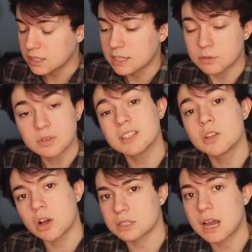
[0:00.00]
It takes a really
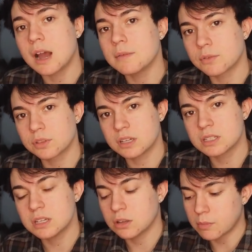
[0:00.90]
long time for
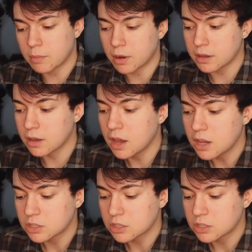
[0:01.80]
things to heal in my body.